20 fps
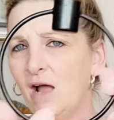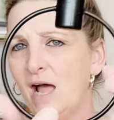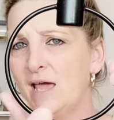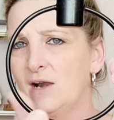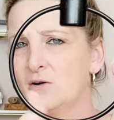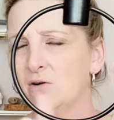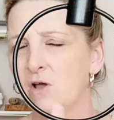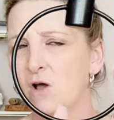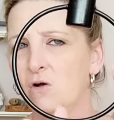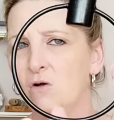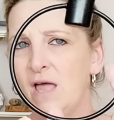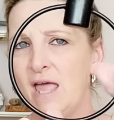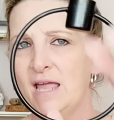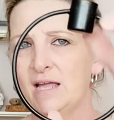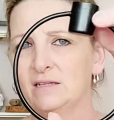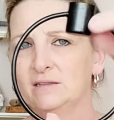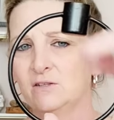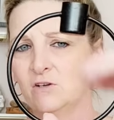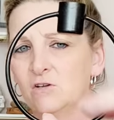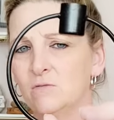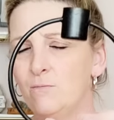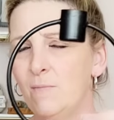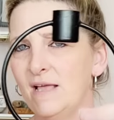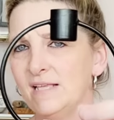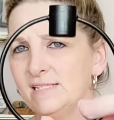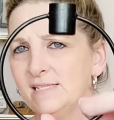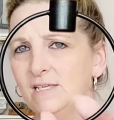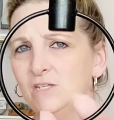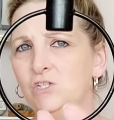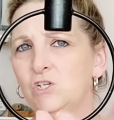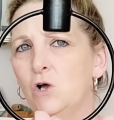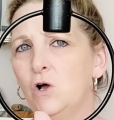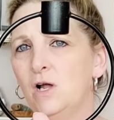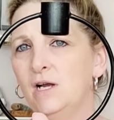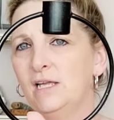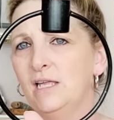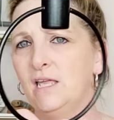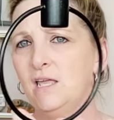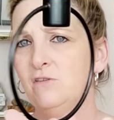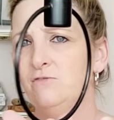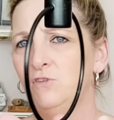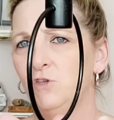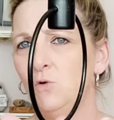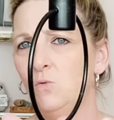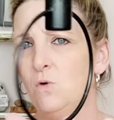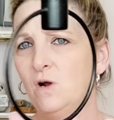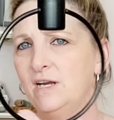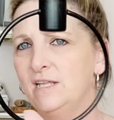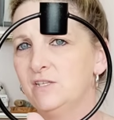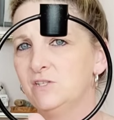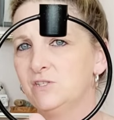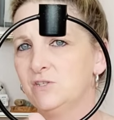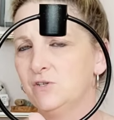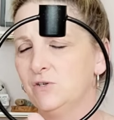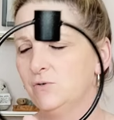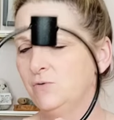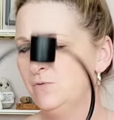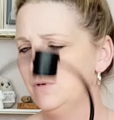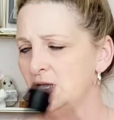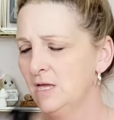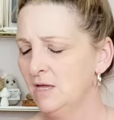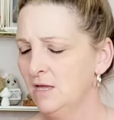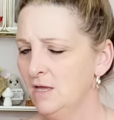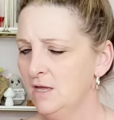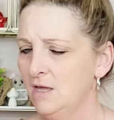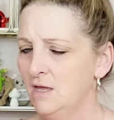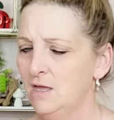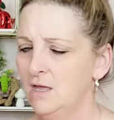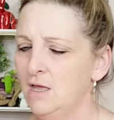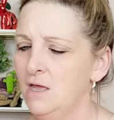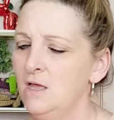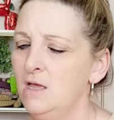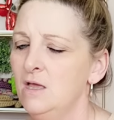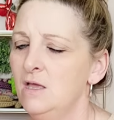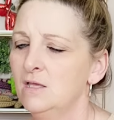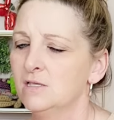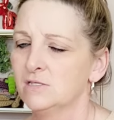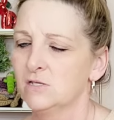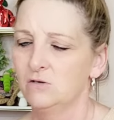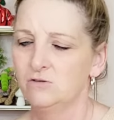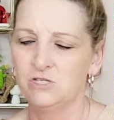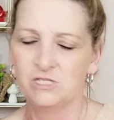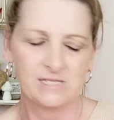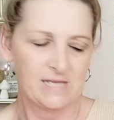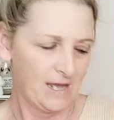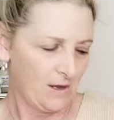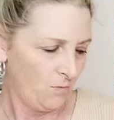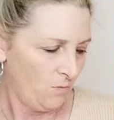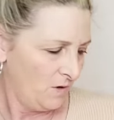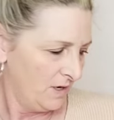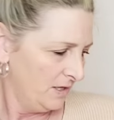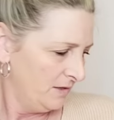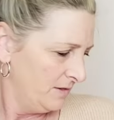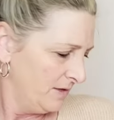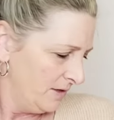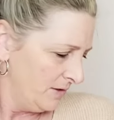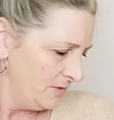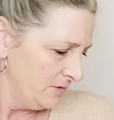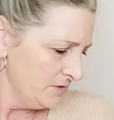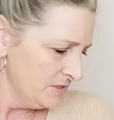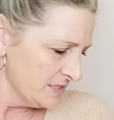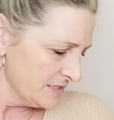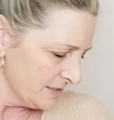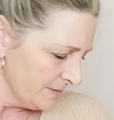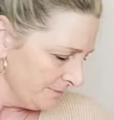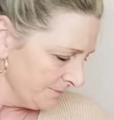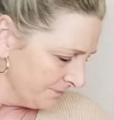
I don't know, hang a little message on it if you wanted to. So just got one of those.